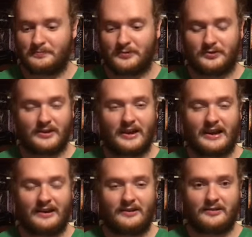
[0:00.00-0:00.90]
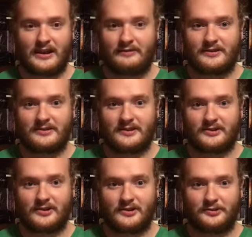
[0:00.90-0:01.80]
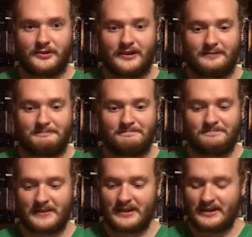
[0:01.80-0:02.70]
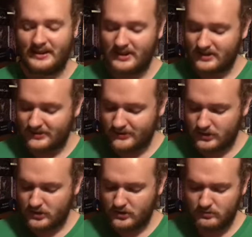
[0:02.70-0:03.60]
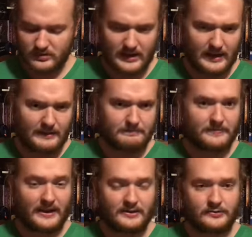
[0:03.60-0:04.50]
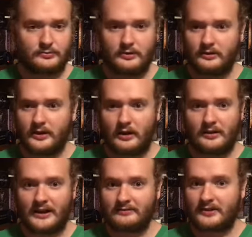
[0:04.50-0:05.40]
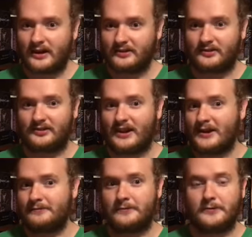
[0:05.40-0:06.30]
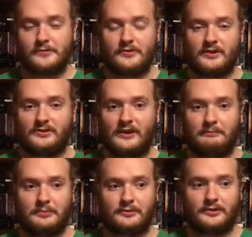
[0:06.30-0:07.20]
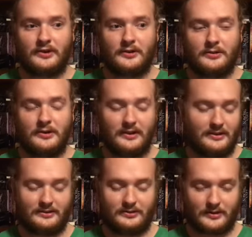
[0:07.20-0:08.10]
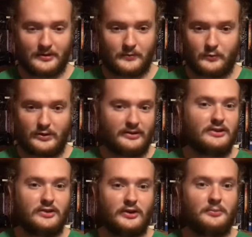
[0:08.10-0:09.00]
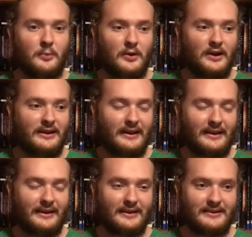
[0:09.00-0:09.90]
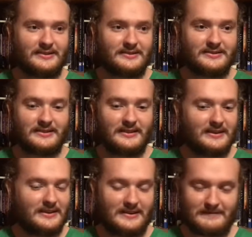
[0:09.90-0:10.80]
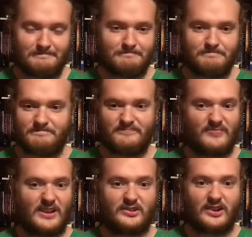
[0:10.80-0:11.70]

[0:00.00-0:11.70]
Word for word: see how everything turns out. So, yeah, that's really all I've got to say for this episode. It's a really good one, and that's